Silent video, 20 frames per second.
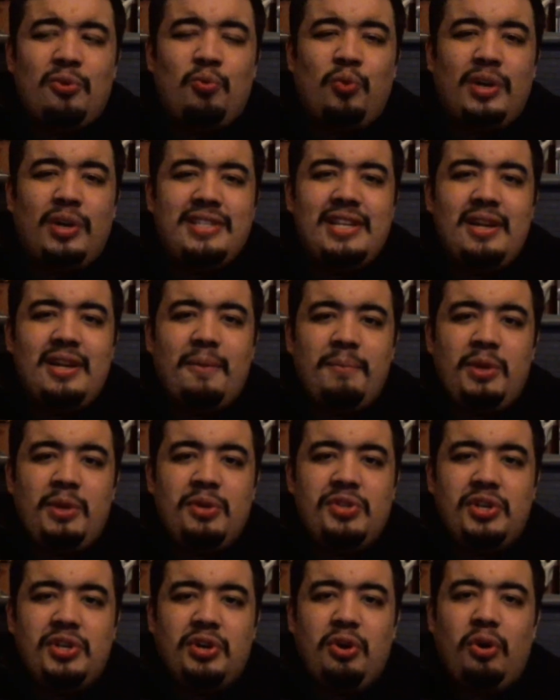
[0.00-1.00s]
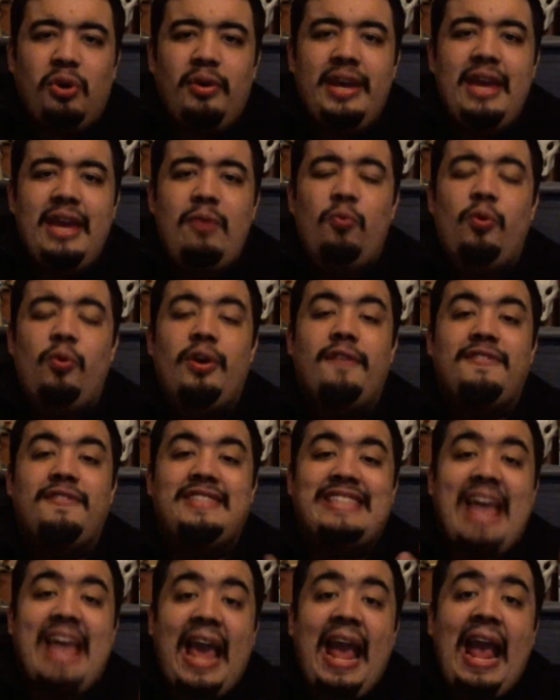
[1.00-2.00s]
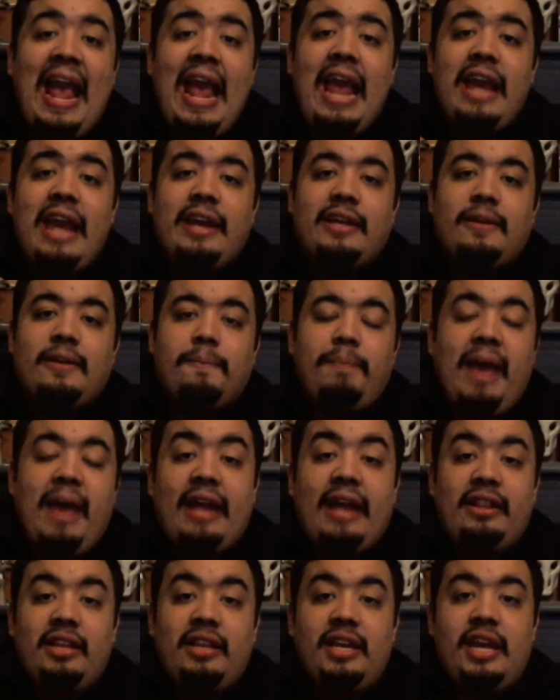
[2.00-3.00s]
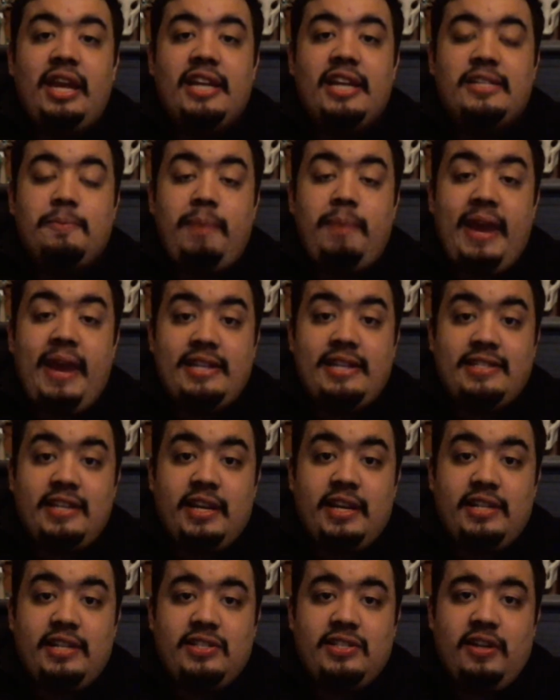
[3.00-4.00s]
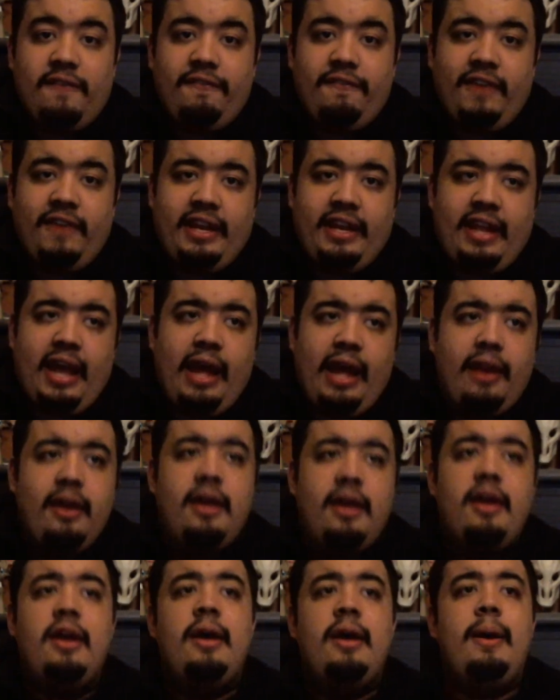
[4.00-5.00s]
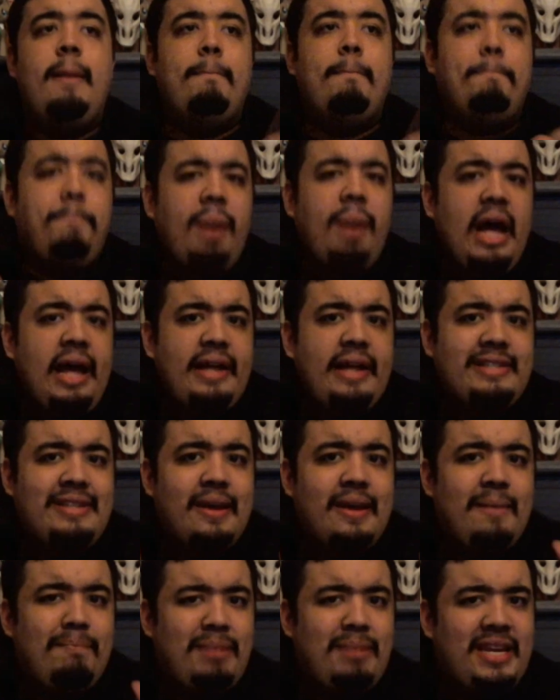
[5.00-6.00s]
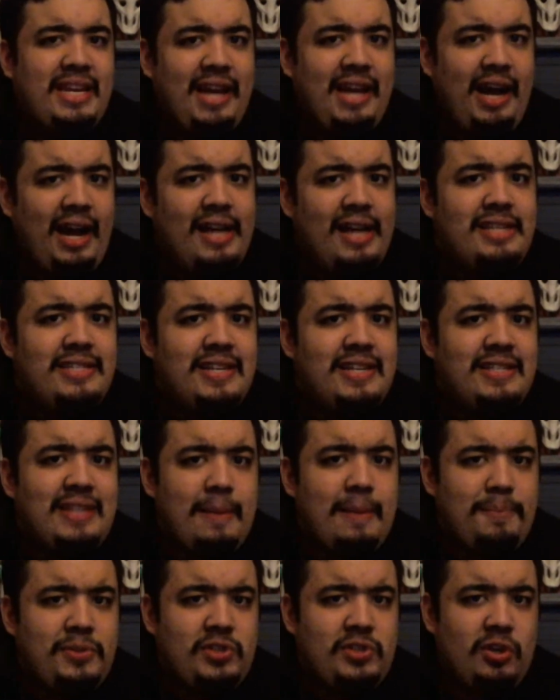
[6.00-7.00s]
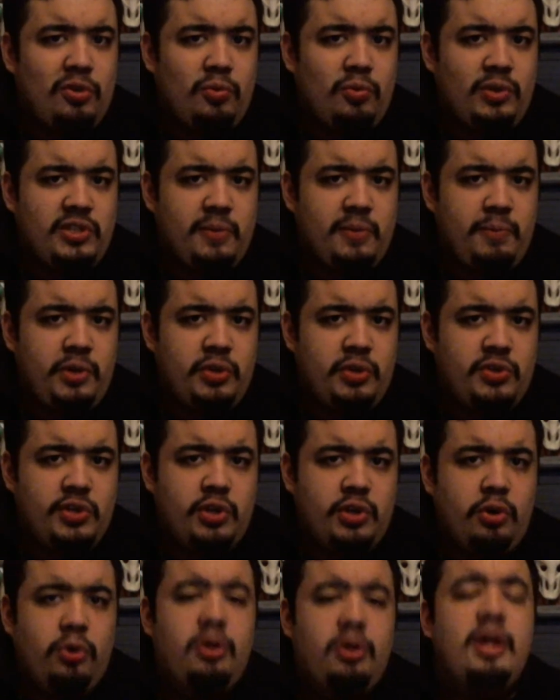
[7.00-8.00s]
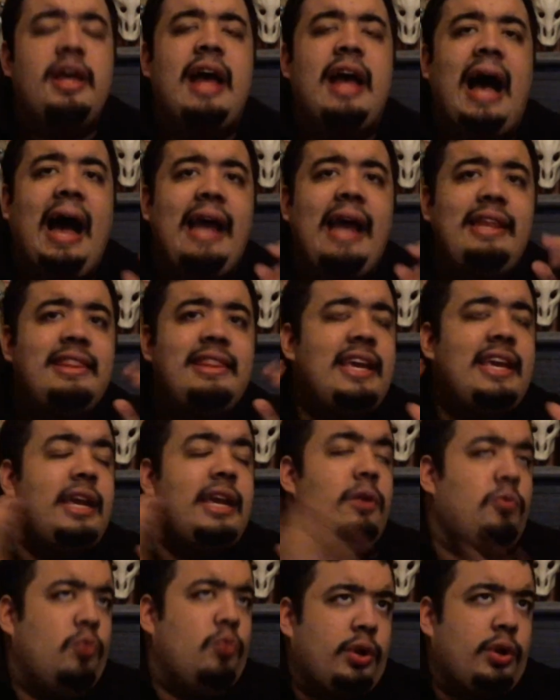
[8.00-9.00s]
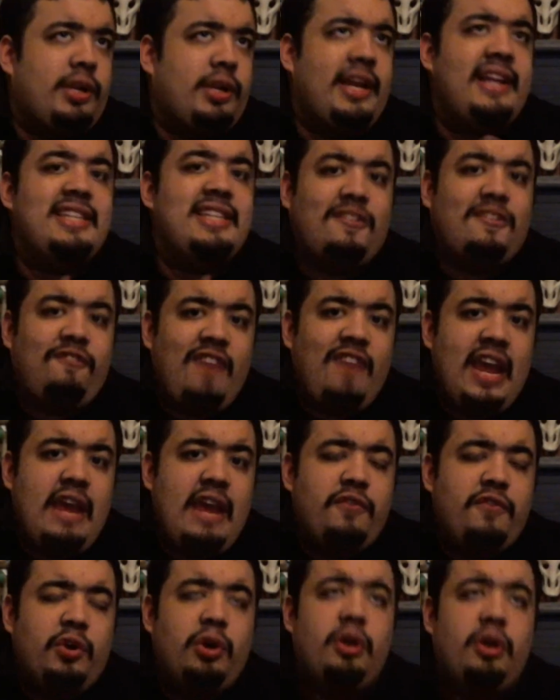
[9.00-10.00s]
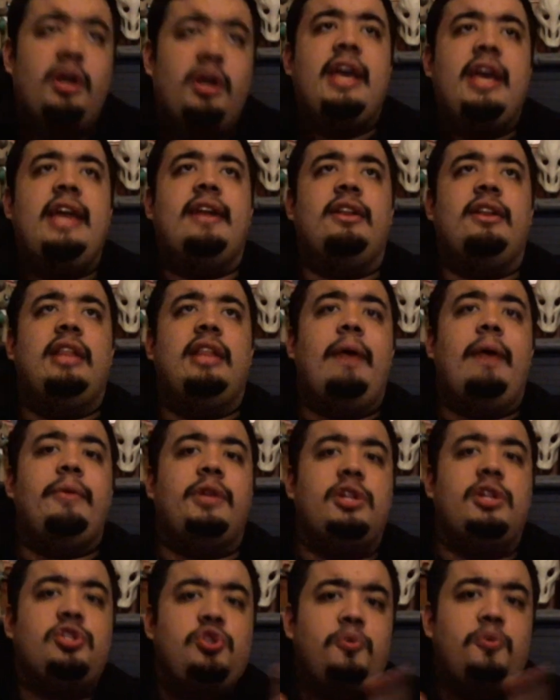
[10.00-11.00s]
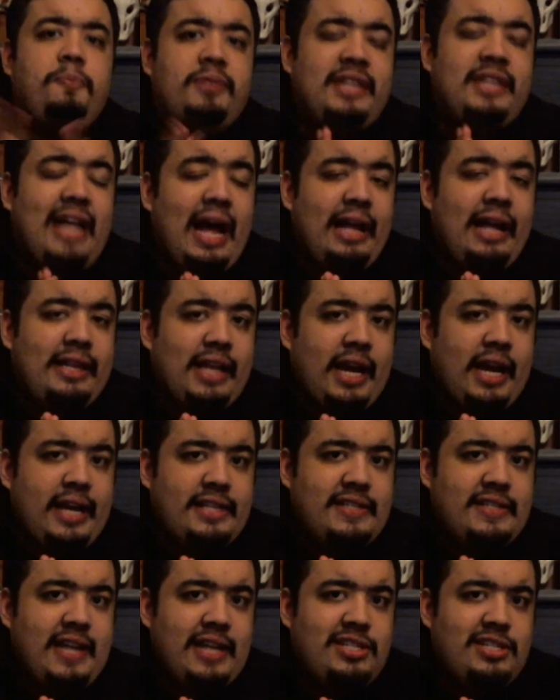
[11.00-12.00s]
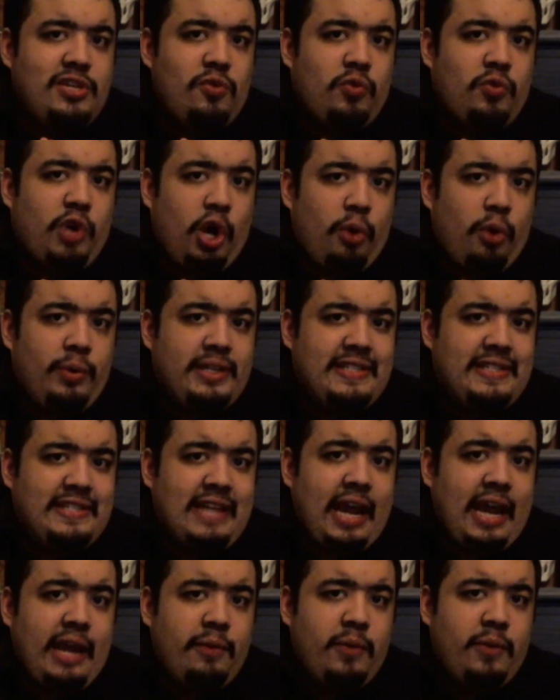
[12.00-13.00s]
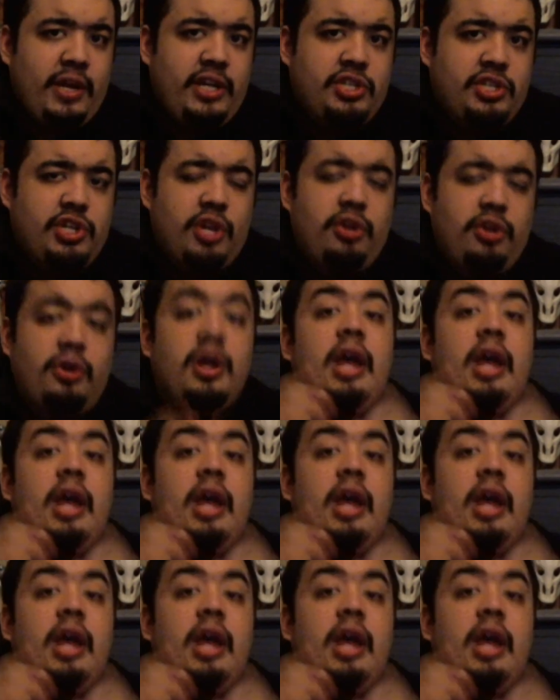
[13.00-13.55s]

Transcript: wasn't a musical, it would have tanked badly in its pacing and stuff like that. But because this episode was a musical, I think it worked in its favor in allowing the 2 plot lines to actually coincide with each other